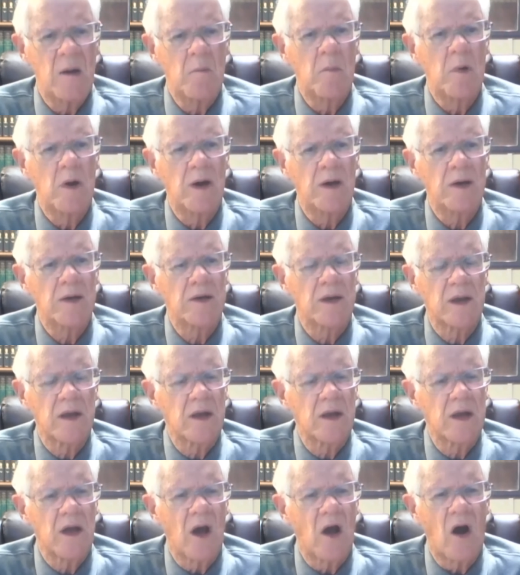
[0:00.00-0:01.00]
But
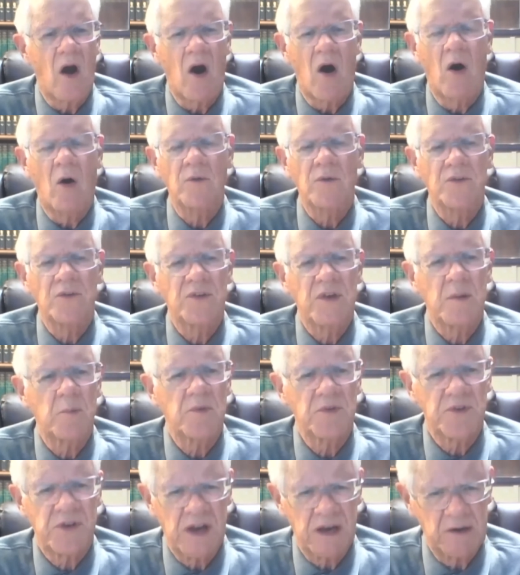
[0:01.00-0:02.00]
all the
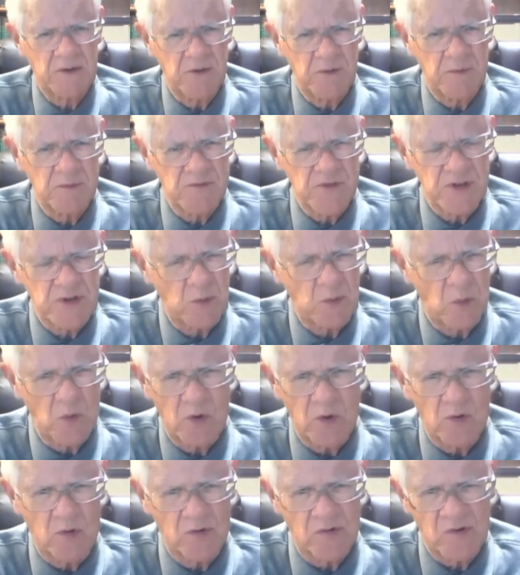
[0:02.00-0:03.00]
temper tantrums in the
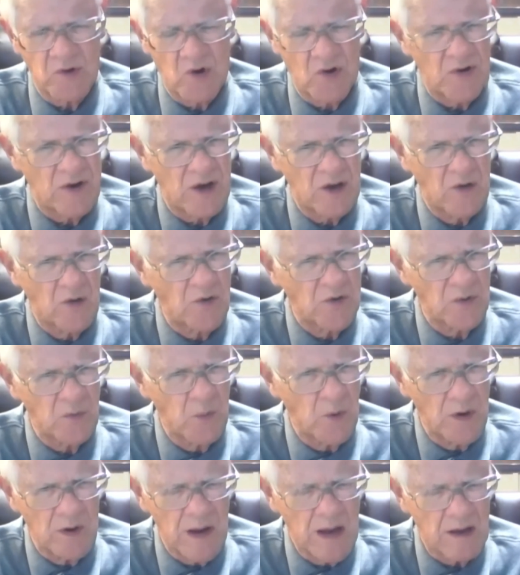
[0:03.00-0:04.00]
world are not going to
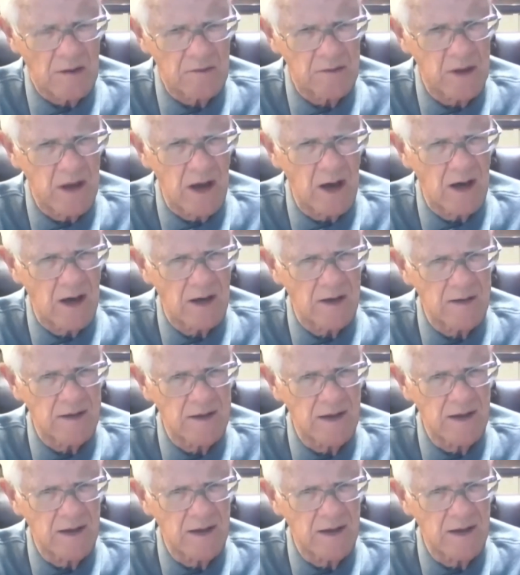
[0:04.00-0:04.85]
wear out God.